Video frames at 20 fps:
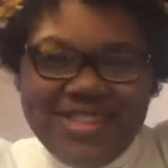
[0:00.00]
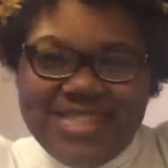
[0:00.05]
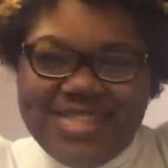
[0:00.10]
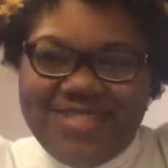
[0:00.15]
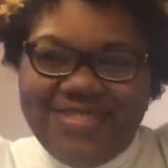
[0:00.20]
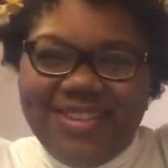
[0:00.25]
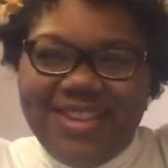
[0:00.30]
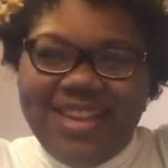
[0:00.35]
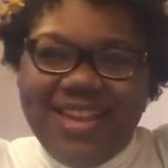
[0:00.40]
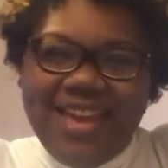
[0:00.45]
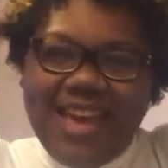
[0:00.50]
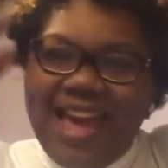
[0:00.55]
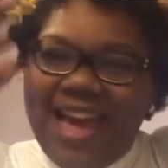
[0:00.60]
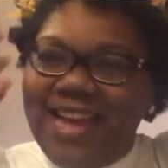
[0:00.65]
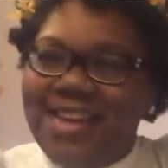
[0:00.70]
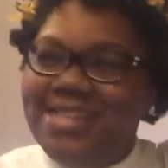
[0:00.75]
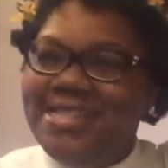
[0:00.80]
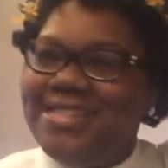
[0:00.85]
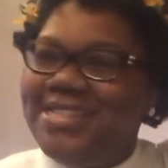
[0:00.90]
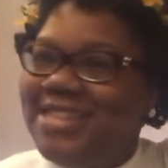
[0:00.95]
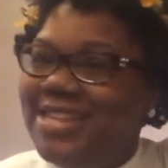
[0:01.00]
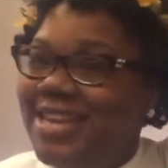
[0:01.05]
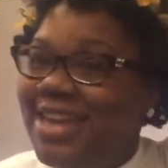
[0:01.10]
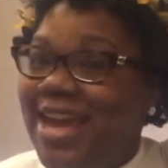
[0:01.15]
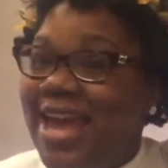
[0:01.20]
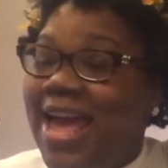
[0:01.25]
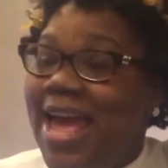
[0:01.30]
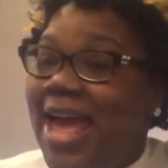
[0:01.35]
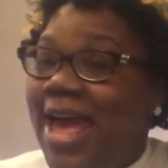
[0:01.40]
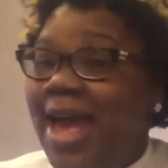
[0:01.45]
it's me, Ashley.
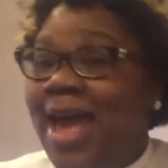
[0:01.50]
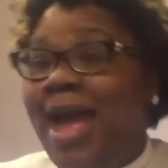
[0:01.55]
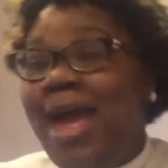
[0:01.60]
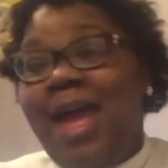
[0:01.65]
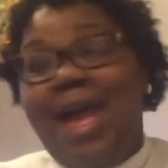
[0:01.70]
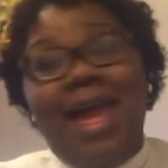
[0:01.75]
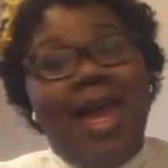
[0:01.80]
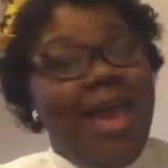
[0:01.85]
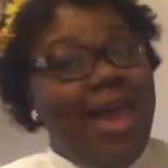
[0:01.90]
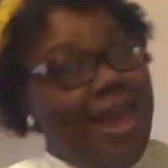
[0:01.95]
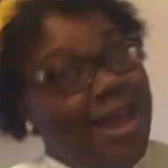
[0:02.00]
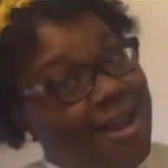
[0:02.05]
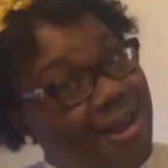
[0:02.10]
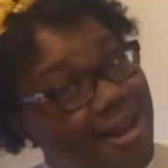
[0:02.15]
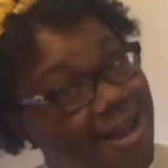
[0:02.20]
Hey